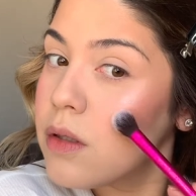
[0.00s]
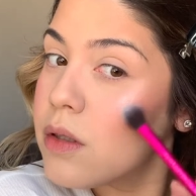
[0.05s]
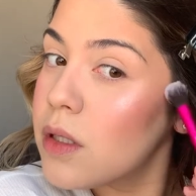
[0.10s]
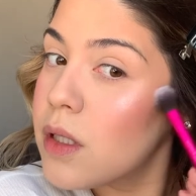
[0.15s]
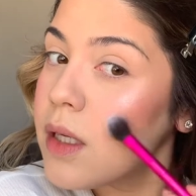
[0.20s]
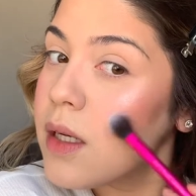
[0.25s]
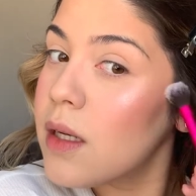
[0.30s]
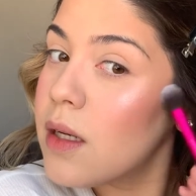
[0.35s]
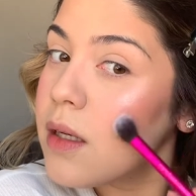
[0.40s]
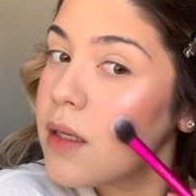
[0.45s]

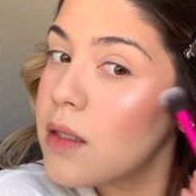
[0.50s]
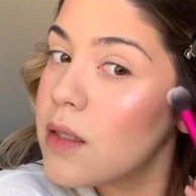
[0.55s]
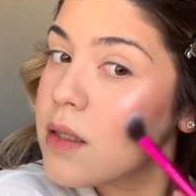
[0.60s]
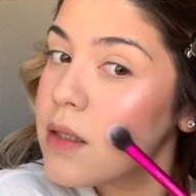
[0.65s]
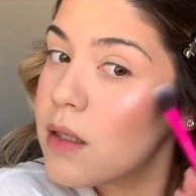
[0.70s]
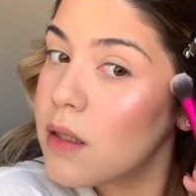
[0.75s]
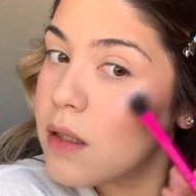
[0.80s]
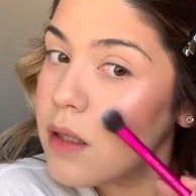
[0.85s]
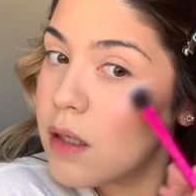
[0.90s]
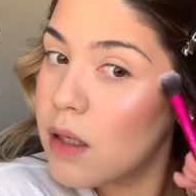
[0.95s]

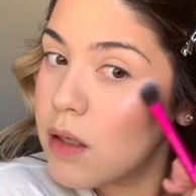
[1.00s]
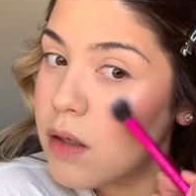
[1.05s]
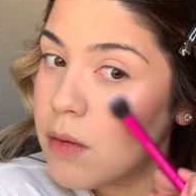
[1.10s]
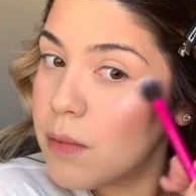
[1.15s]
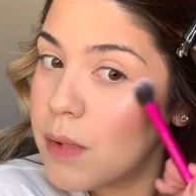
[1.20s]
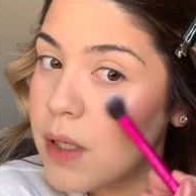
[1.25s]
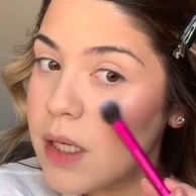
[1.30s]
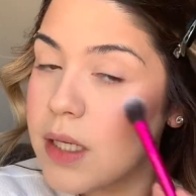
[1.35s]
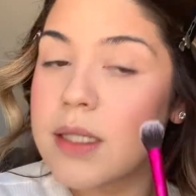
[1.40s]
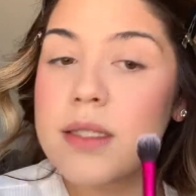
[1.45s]
Just a little
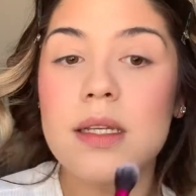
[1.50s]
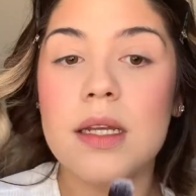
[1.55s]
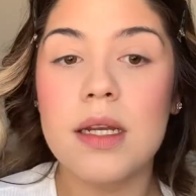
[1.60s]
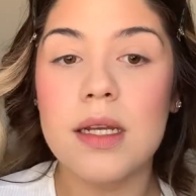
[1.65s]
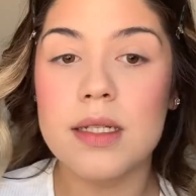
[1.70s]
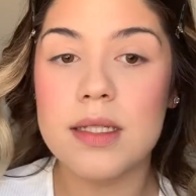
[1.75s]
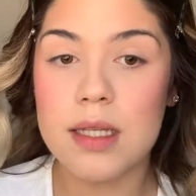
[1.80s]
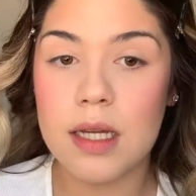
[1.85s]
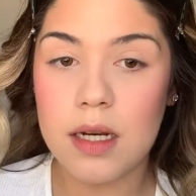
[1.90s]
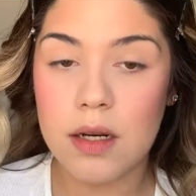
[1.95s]
bit, because like
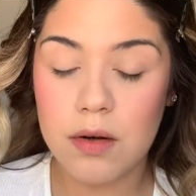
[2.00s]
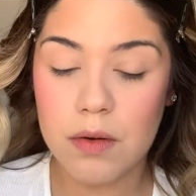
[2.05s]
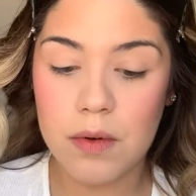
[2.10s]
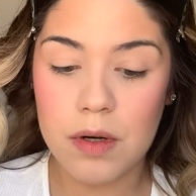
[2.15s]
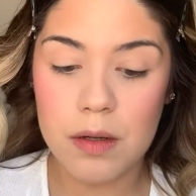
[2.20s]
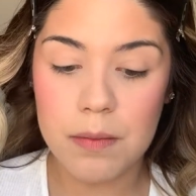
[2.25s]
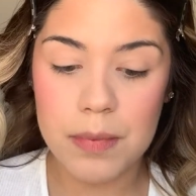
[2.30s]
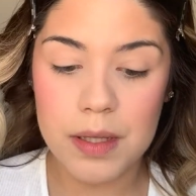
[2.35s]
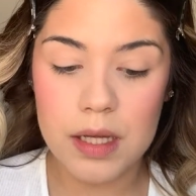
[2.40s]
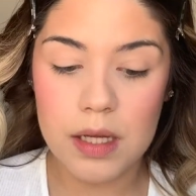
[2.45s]
I said, I don't
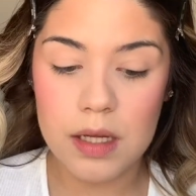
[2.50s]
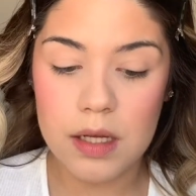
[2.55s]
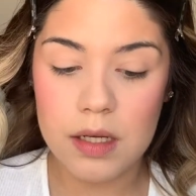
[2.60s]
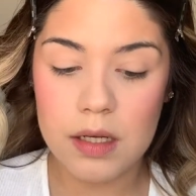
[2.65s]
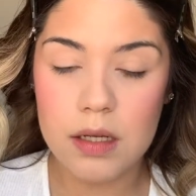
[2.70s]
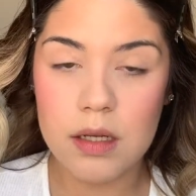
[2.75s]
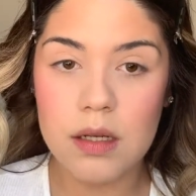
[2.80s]
wanna be